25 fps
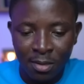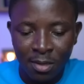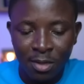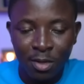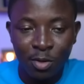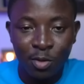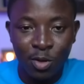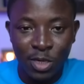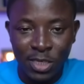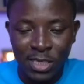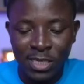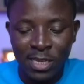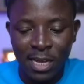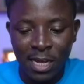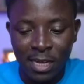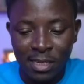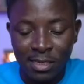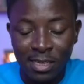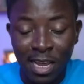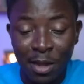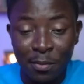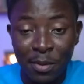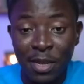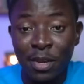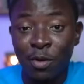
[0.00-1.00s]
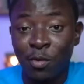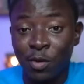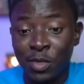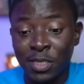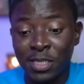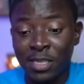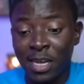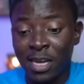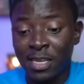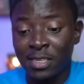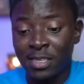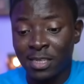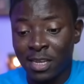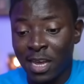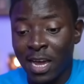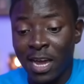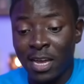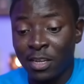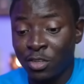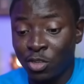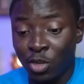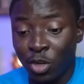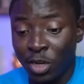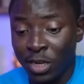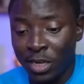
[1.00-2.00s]
It was nice. I mean, it was nice. I
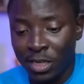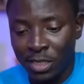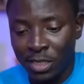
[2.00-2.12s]
enjoyed